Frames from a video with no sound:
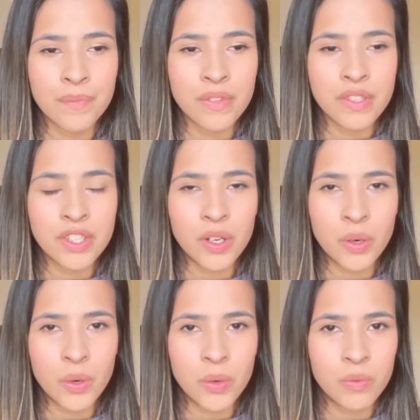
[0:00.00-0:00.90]

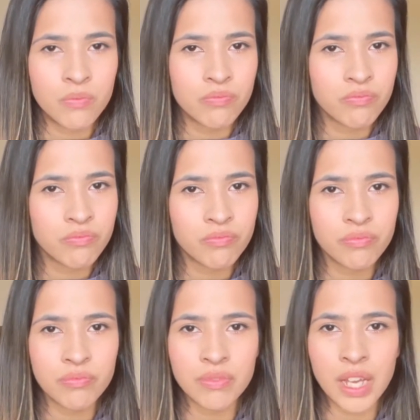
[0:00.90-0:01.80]
So
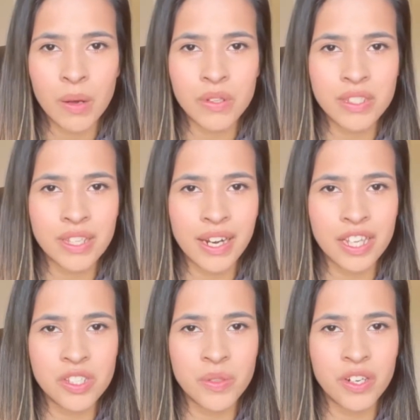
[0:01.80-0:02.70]
I was stuck
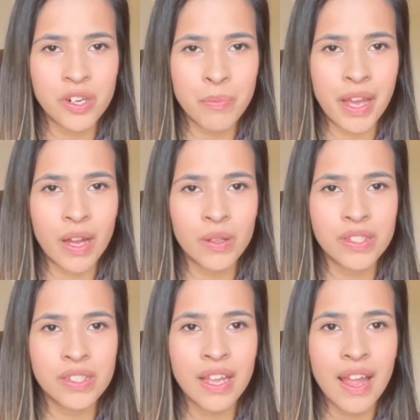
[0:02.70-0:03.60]
at 200
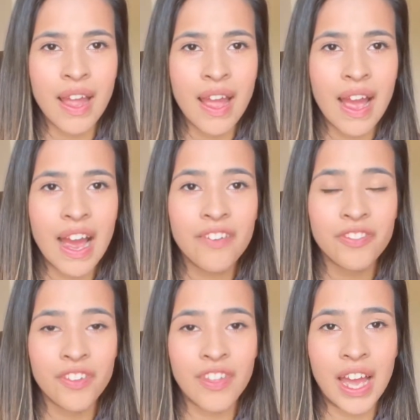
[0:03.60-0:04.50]
pounds.
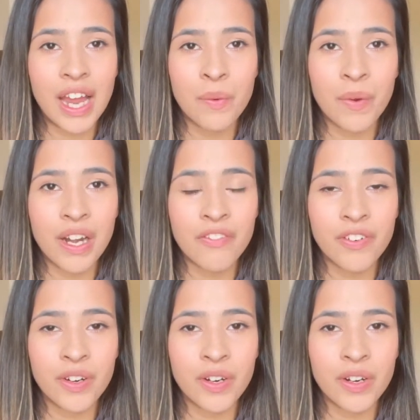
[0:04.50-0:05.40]
After that,
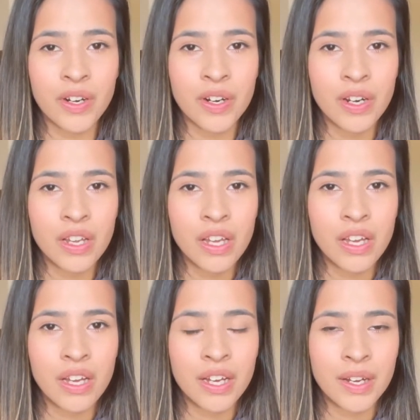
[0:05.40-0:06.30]
whenever
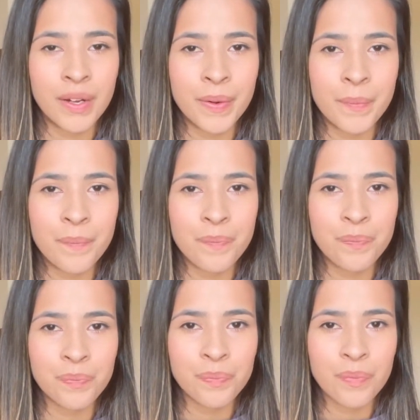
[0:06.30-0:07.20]

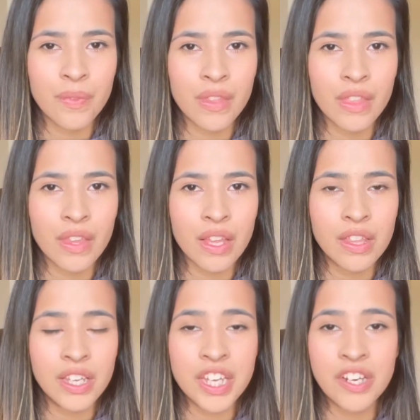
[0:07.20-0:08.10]

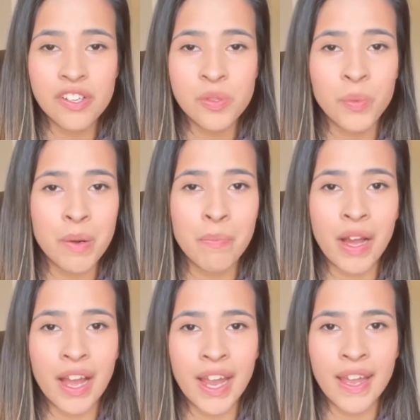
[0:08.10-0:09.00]
the years went
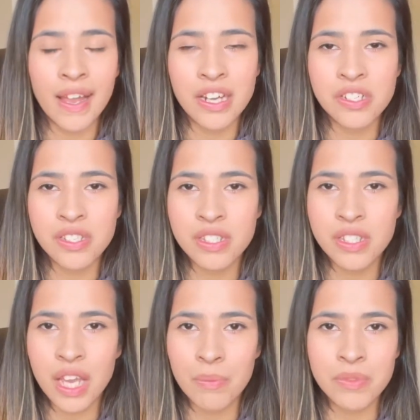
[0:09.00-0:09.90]
by, I just
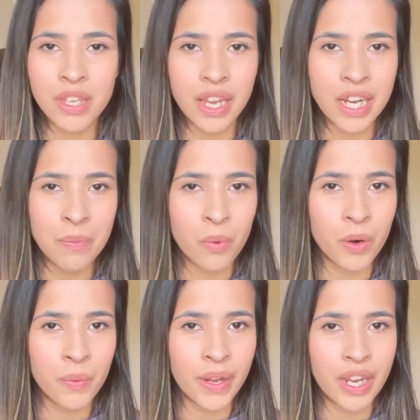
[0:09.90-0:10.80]
kept gaining
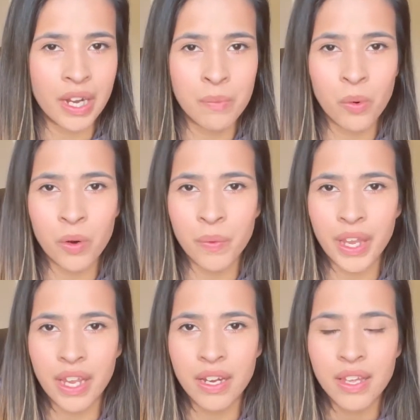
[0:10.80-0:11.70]
more weight and more
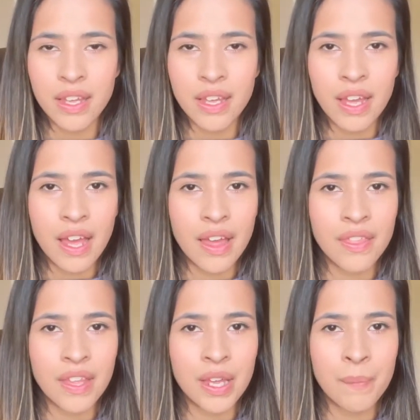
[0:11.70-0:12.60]
weight.
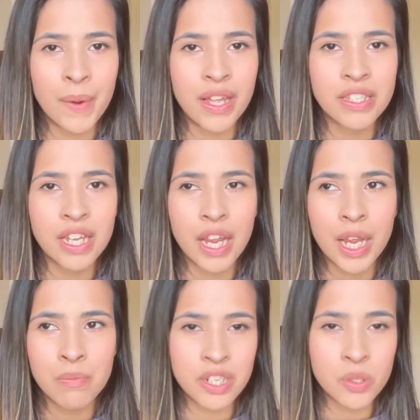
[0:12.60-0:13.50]
And then by the
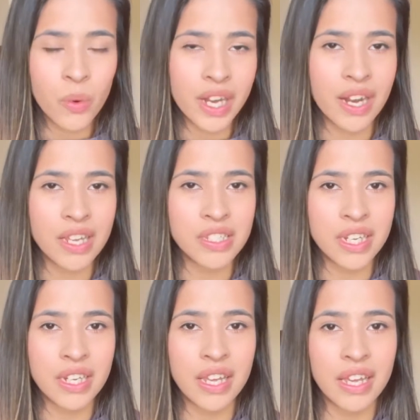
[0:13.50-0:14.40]
time
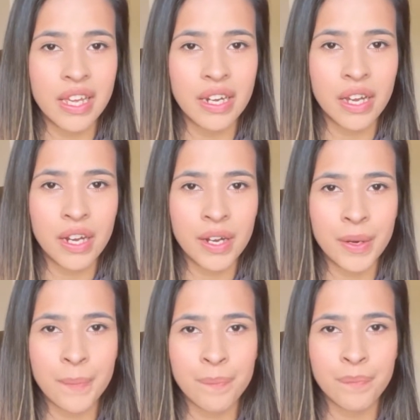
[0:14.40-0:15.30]
2019 hit,
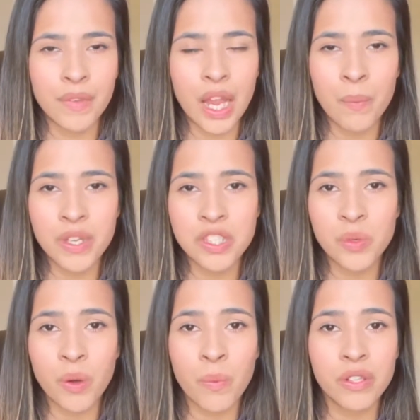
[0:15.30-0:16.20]
I went
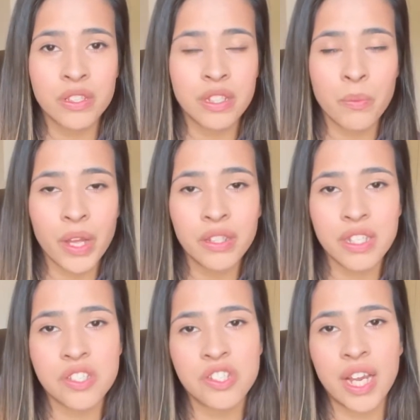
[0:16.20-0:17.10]
to a
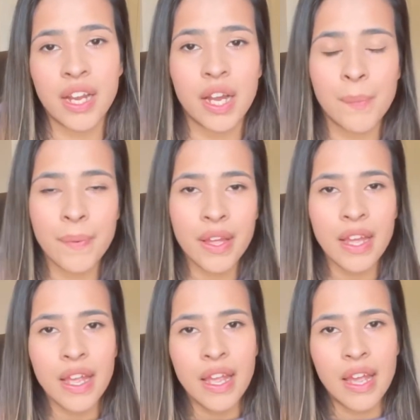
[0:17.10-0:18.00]
wellness checkup
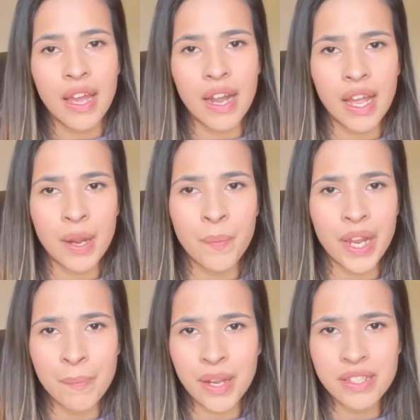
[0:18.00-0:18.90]
and I
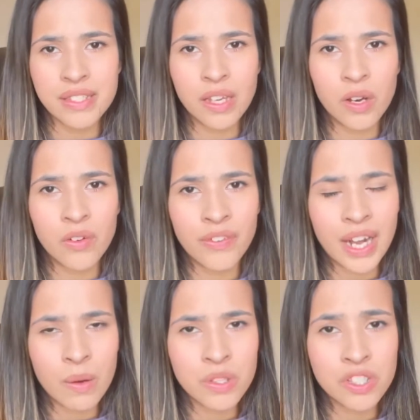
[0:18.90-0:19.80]
weighed myself and
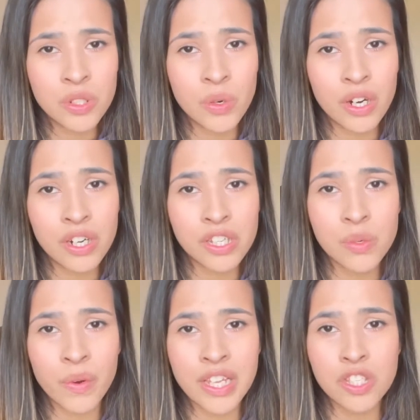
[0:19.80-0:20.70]
I was
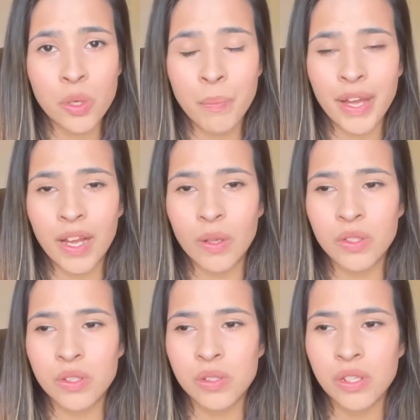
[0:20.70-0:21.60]
222
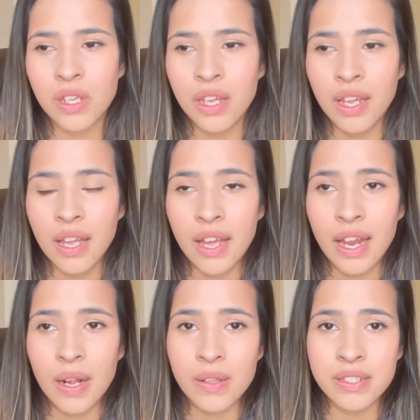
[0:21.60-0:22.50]
pounds.
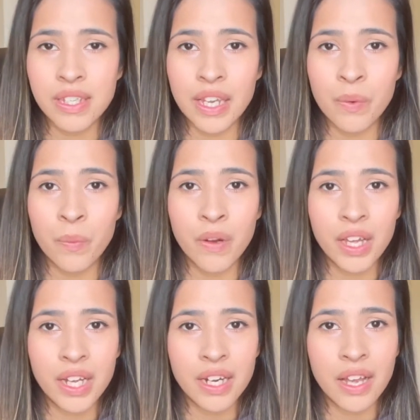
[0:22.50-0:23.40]
And I was like,
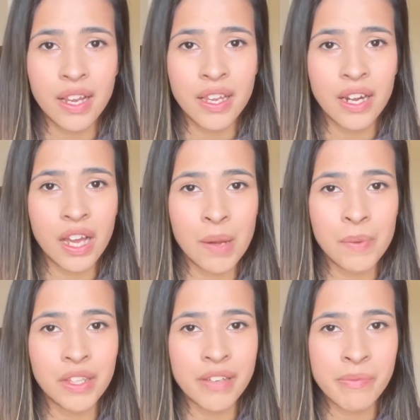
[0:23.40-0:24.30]
what? I cannot
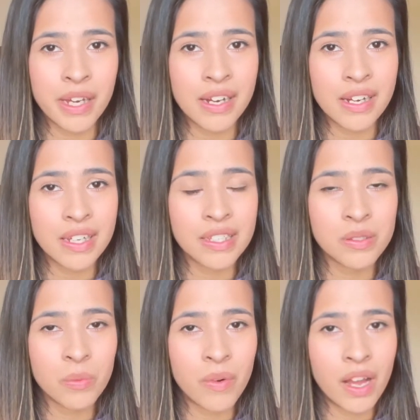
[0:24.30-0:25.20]
believe my
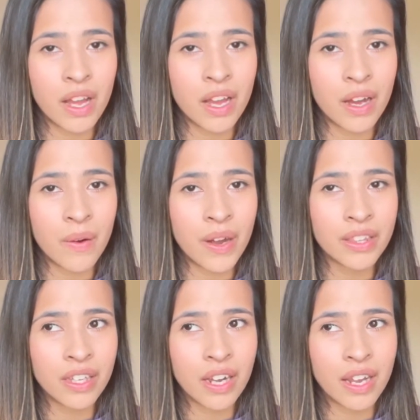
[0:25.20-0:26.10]
eyes. Wow. I thought